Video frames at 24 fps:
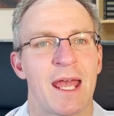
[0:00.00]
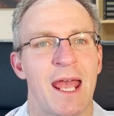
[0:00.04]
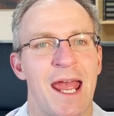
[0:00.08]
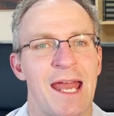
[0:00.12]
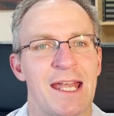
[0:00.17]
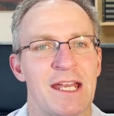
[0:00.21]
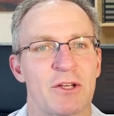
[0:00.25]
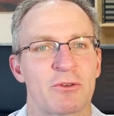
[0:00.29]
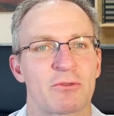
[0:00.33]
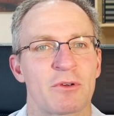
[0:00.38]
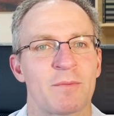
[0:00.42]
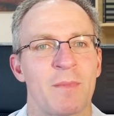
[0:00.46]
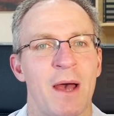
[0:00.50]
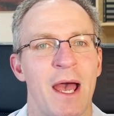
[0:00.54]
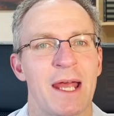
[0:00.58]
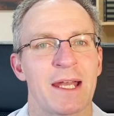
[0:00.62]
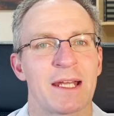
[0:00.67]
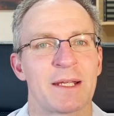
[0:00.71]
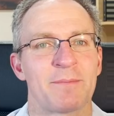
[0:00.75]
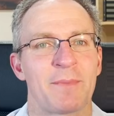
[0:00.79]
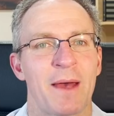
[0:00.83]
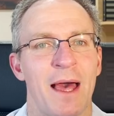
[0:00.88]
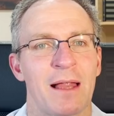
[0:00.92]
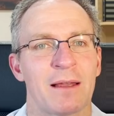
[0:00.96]
Any
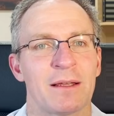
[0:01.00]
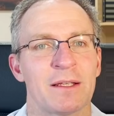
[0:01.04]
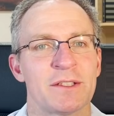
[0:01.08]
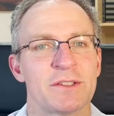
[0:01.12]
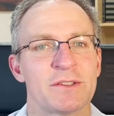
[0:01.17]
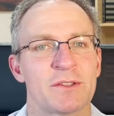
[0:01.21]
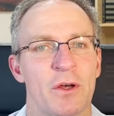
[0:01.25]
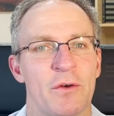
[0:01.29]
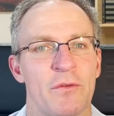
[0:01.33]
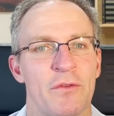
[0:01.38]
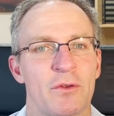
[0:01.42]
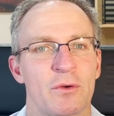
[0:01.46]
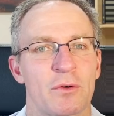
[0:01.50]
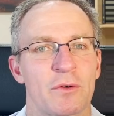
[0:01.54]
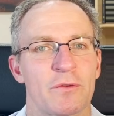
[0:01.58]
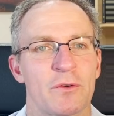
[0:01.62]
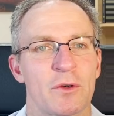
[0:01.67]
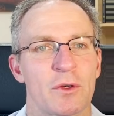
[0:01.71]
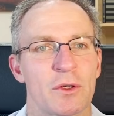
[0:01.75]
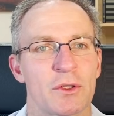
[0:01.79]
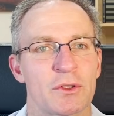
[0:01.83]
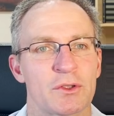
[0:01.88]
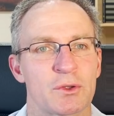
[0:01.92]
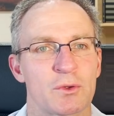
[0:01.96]
remaining balance of the
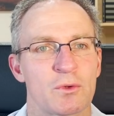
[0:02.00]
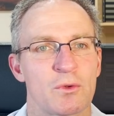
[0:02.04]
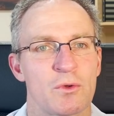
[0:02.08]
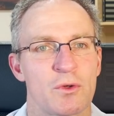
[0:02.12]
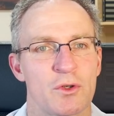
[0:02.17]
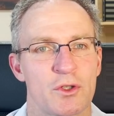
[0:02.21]
reversal